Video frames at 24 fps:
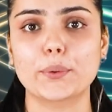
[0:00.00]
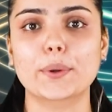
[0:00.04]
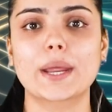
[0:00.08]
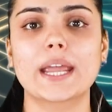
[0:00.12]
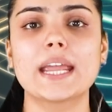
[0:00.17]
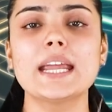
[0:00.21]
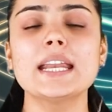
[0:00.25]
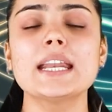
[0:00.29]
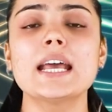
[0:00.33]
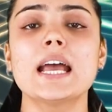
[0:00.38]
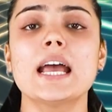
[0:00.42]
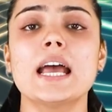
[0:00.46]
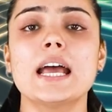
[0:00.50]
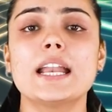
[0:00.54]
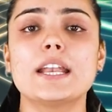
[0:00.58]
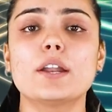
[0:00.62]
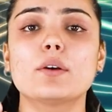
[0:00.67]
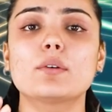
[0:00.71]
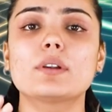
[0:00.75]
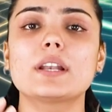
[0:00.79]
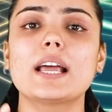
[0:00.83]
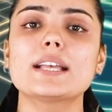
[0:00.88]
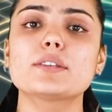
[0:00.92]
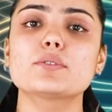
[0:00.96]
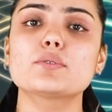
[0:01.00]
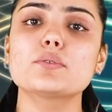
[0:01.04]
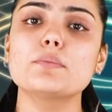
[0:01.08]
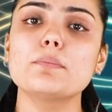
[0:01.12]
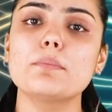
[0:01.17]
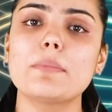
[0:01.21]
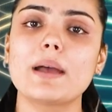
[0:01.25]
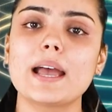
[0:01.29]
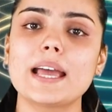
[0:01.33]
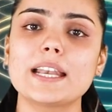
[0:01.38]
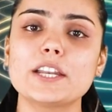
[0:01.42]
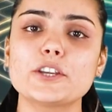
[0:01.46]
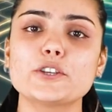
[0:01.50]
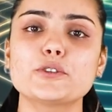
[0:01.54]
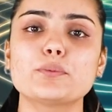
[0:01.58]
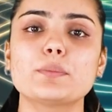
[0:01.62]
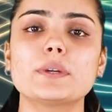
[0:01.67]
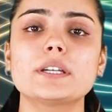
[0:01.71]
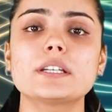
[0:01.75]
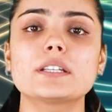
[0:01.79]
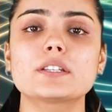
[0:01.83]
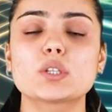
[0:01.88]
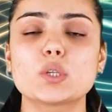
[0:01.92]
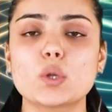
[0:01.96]
Right? Now, classroom
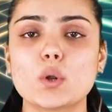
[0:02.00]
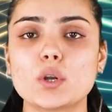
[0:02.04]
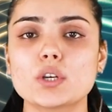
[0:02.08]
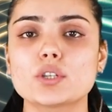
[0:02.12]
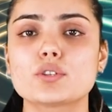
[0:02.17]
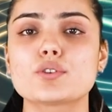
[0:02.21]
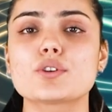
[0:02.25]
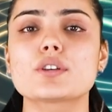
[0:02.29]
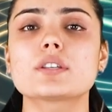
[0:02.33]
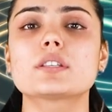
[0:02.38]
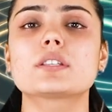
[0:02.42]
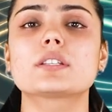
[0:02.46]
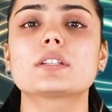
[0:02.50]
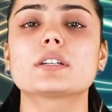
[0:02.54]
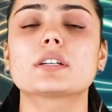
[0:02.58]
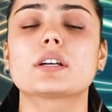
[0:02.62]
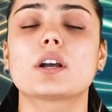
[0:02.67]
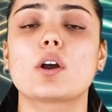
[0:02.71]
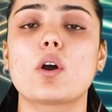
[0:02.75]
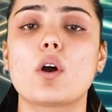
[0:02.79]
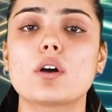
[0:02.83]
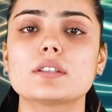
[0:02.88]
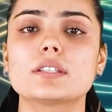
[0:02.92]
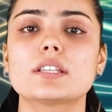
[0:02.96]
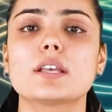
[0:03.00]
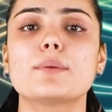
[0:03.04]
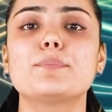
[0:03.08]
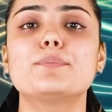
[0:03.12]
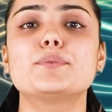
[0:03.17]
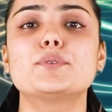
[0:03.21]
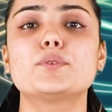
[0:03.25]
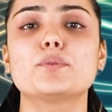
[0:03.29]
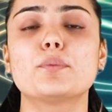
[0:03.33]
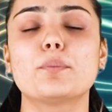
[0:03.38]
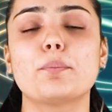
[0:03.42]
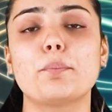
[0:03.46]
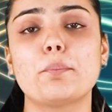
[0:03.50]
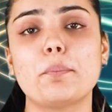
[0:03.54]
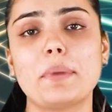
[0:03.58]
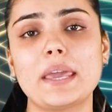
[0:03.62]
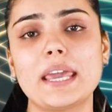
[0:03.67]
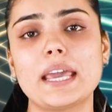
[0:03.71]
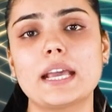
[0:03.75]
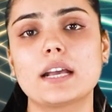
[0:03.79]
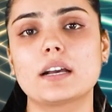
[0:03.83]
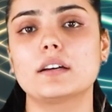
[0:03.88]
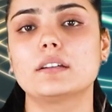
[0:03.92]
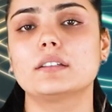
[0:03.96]
management is not just a concept to
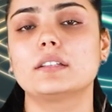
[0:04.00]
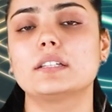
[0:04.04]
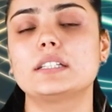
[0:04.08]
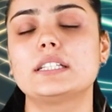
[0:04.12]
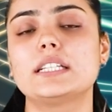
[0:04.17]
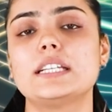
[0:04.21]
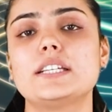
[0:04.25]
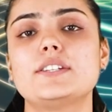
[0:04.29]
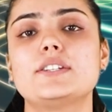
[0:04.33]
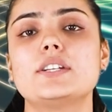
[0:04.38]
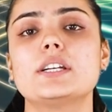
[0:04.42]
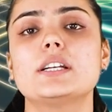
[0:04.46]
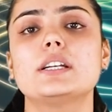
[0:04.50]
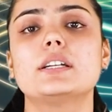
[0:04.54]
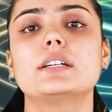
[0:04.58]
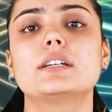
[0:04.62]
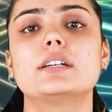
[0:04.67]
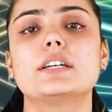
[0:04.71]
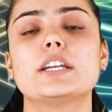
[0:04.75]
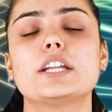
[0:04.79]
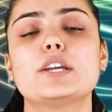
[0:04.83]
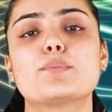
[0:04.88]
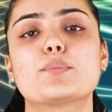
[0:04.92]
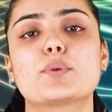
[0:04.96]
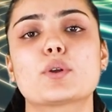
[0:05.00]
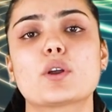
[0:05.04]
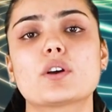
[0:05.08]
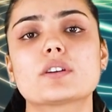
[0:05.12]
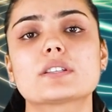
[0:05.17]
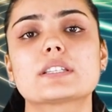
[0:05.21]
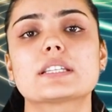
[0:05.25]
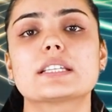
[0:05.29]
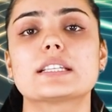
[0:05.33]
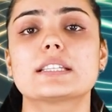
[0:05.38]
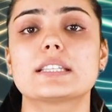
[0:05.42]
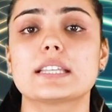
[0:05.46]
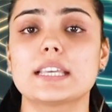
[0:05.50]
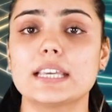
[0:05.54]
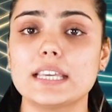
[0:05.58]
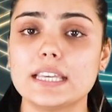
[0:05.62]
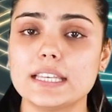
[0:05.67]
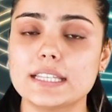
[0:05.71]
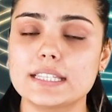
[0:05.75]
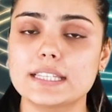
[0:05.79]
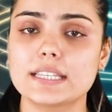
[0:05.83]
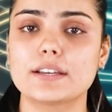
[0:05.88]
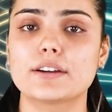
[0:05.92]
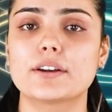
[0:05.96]
make the teaching learning process
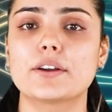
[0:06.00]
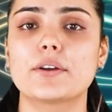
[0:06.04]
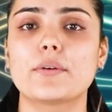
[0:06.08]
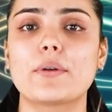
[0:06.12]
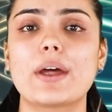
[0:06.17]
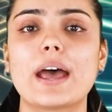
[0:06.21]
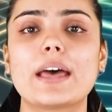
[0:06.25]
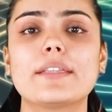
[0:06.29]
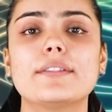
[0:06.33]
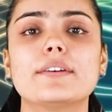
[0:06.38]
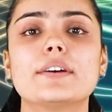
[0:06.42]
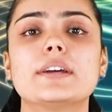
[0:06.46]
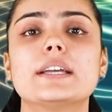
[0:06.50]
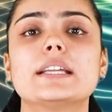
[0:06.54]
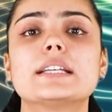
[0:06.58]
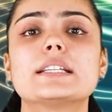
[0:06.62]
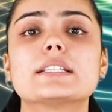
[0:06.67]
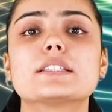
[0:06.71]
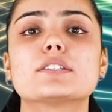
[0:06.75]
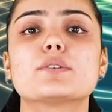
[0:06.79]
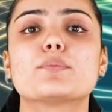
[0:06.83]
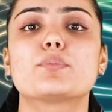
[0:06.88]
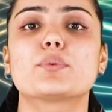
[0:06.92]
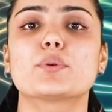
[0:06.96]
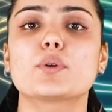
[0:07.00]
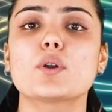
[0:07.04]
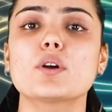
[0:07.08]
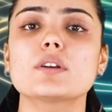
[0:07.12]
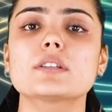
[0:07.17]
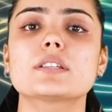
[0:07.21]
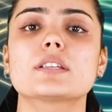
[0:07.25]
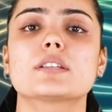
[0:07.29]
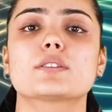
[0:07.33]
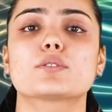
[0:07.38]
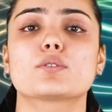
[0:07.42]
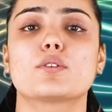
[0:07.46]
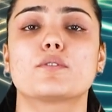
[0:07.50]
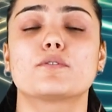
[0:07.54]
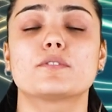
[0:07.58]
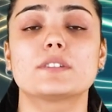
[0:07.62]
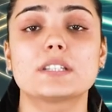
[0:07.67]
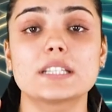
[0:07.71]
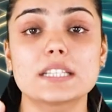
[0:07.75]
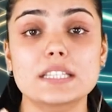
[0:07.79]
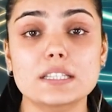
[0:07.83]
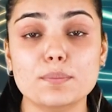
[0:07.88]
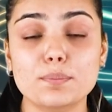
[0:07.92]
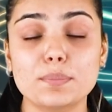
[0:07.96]
easier, rather, it is a process of
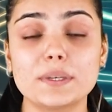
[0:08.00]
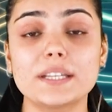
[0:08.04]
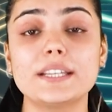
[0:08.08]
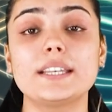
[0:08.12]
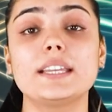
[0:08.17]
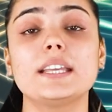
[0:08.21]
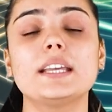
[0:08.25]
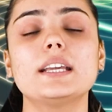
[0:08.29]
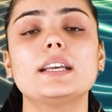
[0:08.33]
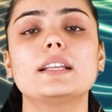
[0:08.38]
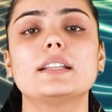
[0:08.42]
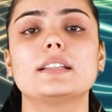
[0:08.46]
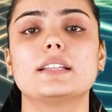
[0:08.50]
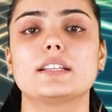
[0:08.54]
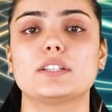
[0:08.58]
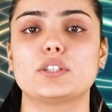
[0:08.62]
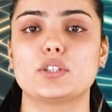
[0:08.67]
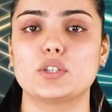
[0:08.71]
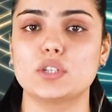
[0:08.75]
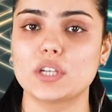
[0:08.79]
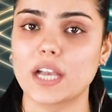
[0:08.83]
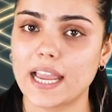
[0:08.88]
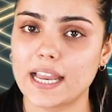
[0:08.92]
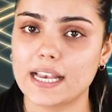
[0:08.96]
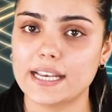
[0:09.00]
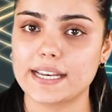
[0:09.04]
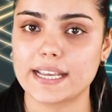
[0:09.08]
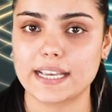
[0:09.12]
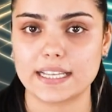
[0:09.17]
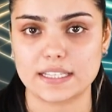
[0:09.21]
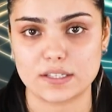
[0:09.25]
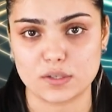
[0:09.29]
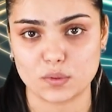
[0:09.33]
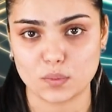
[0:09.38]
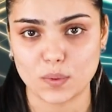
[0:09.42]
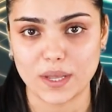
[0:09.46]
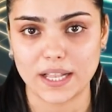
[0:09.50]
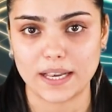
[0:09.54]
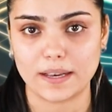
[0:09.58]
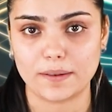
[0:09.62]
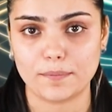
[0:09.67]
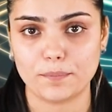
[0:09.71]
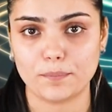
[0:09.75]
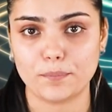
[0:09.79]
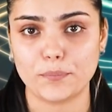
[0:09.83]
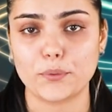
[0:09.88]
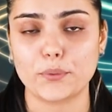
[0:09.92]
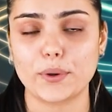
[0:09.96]
disciplining the child as well.
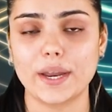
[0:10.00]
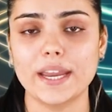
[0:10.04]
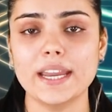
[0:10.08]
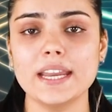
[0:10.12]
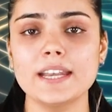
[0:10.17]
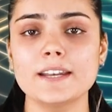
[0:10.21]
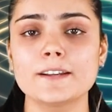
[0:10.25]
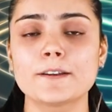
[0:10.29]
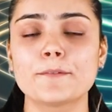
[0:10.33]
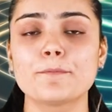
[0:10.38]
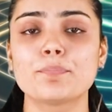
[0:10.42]
Right?